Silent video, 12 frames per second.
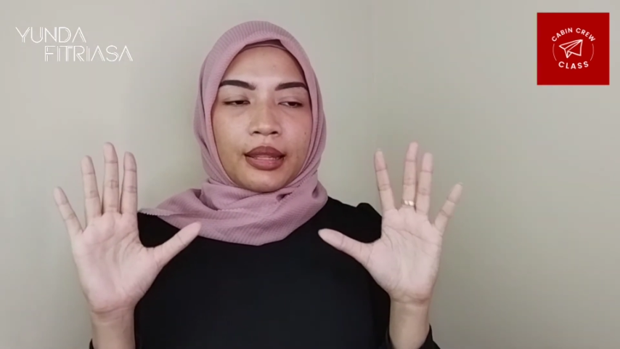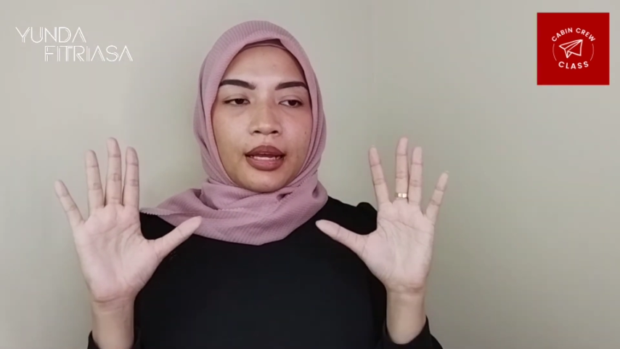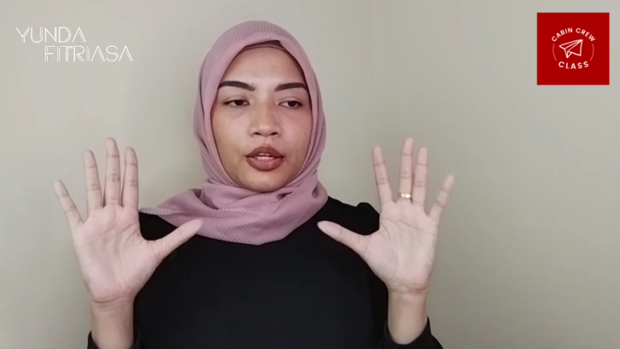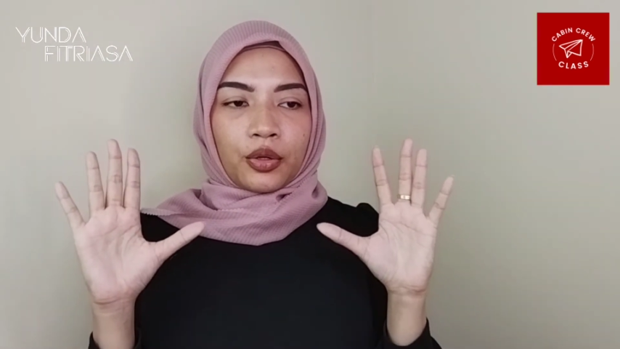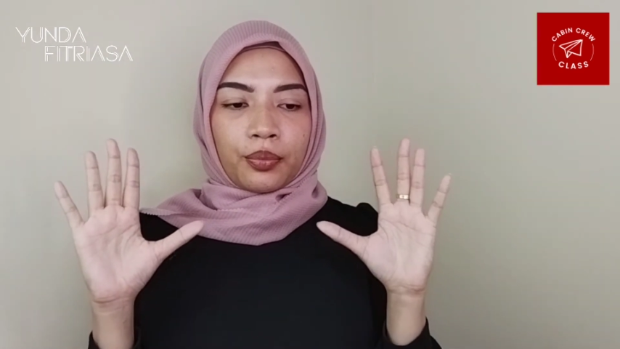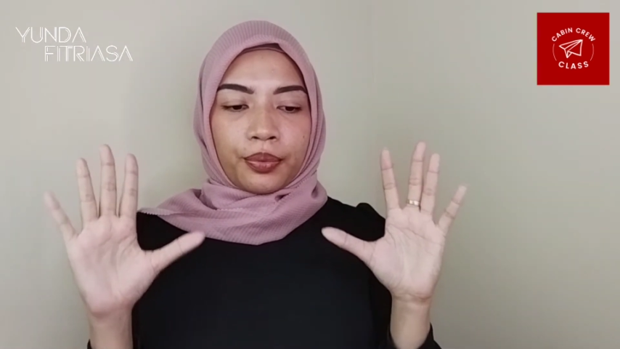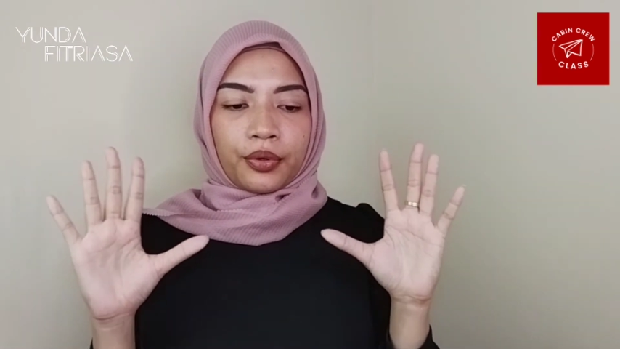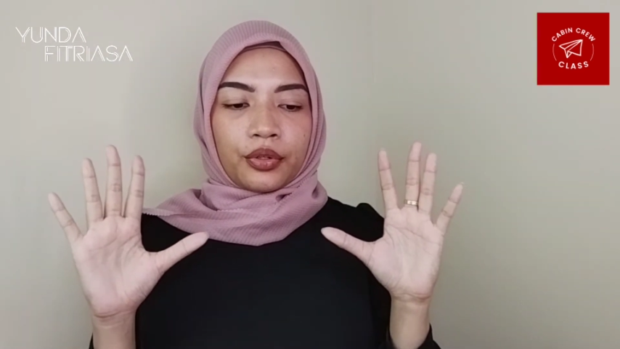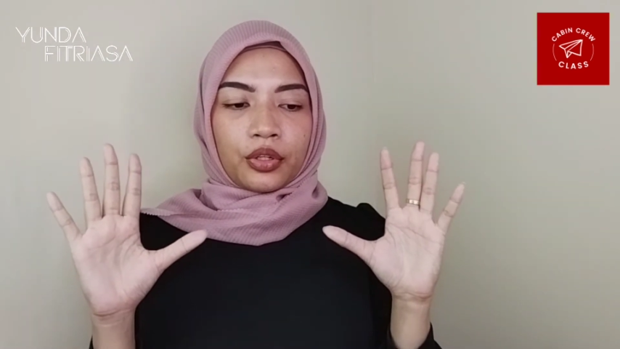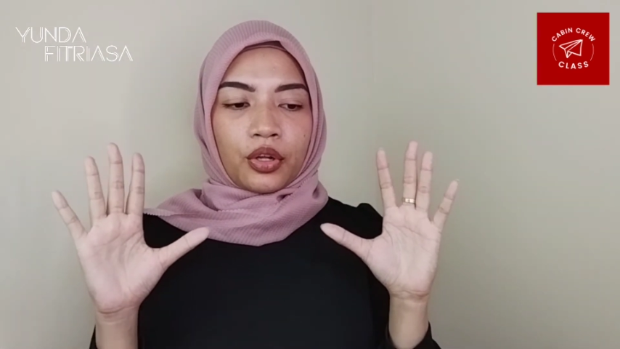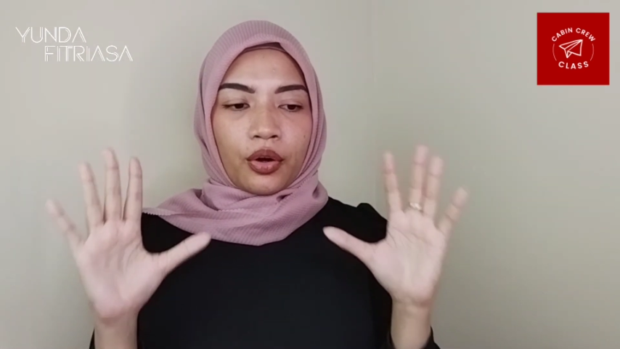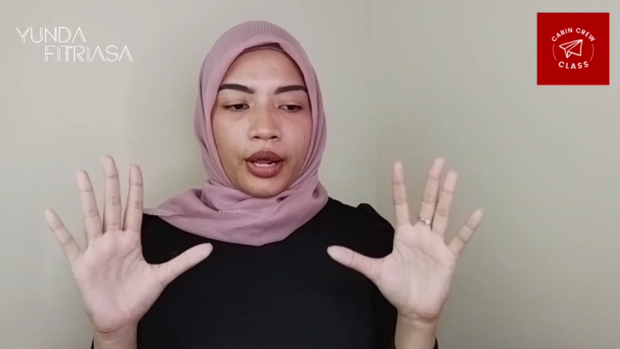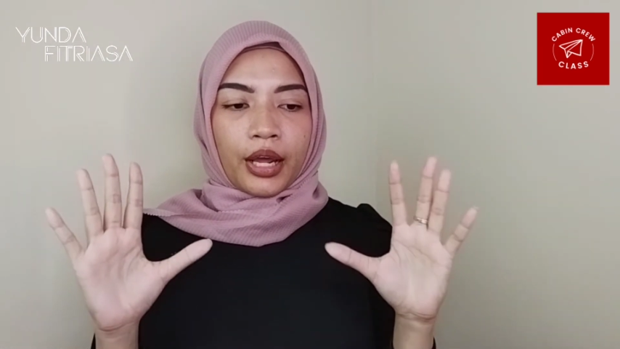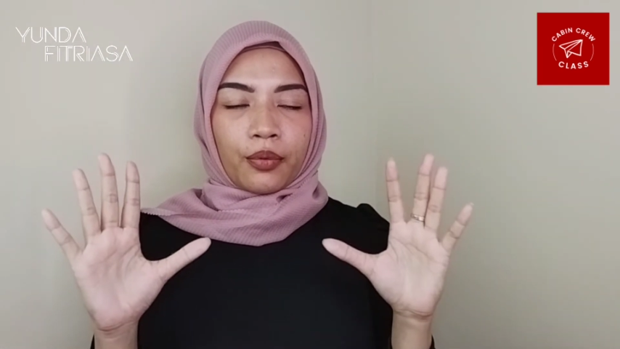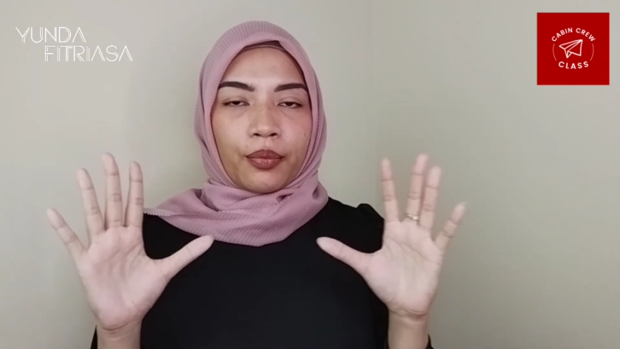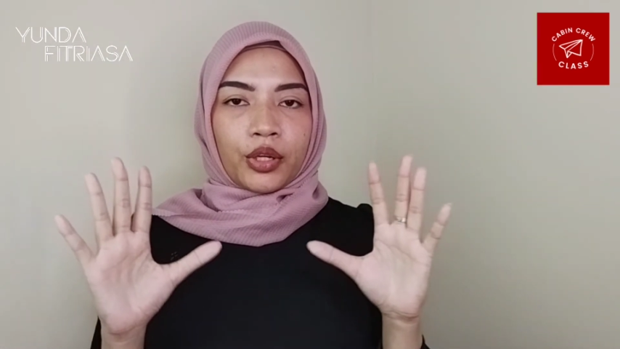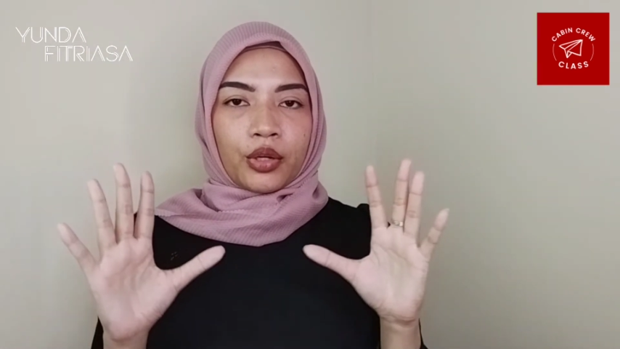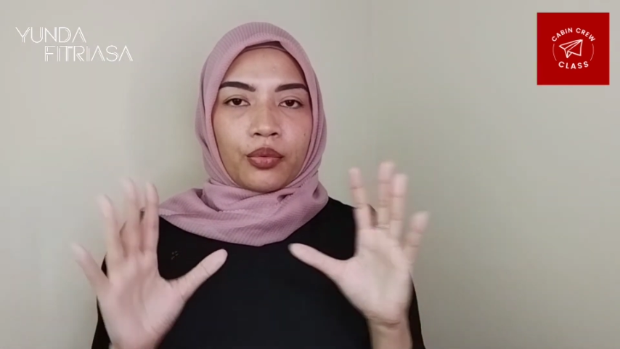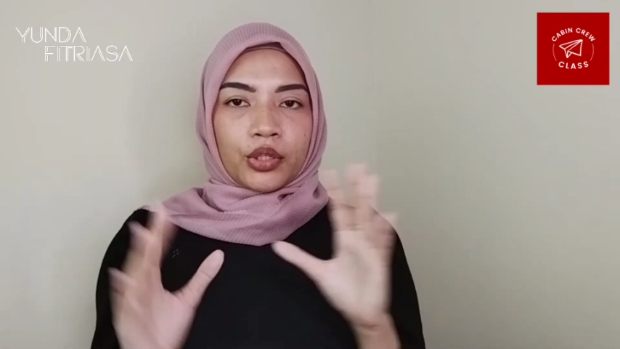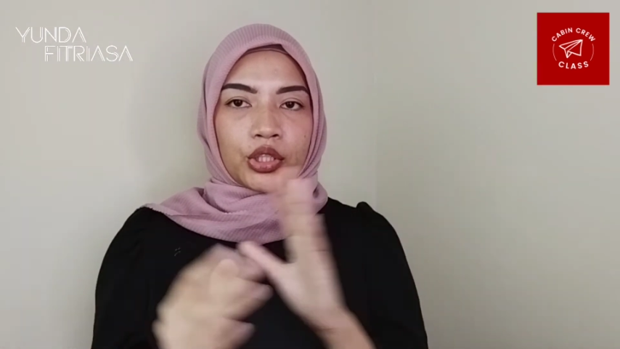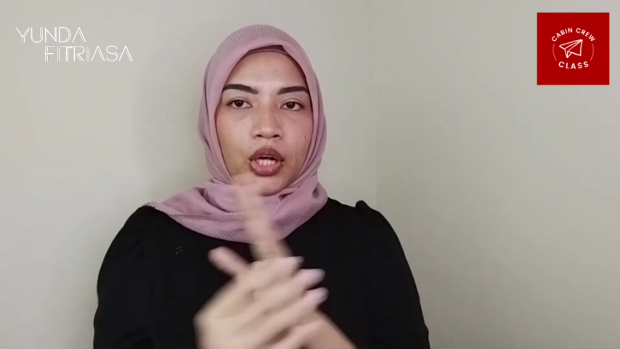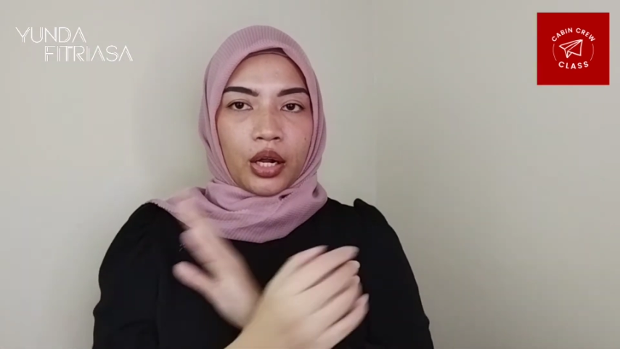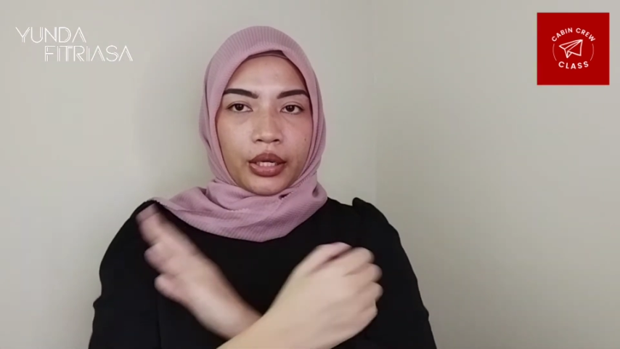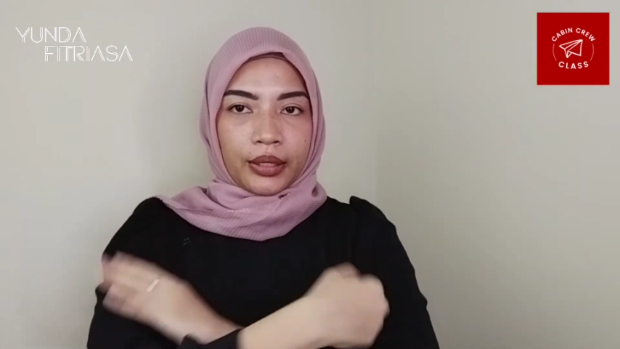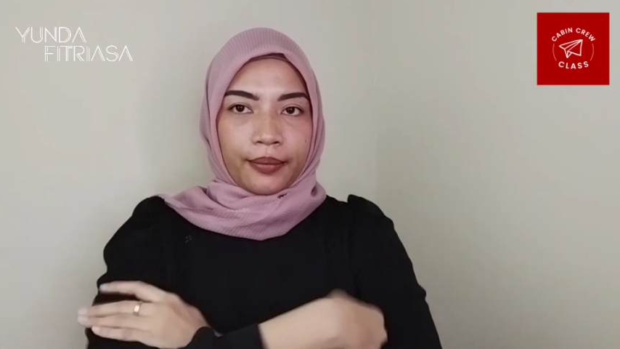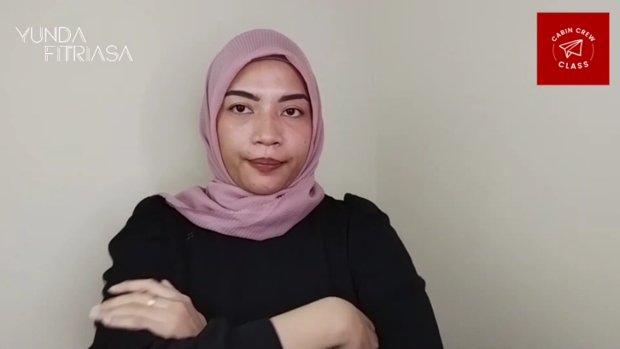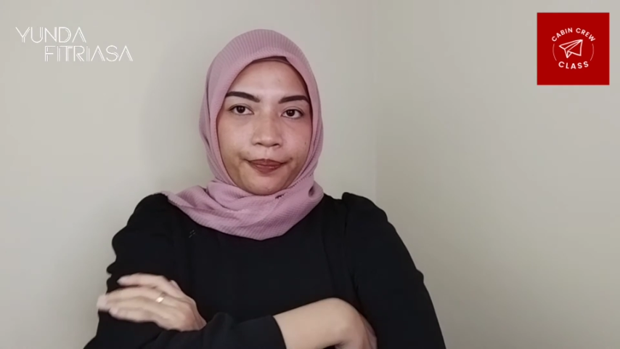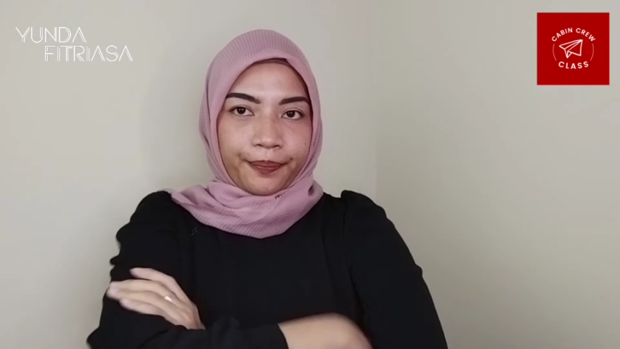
that you put your hand when you are talking.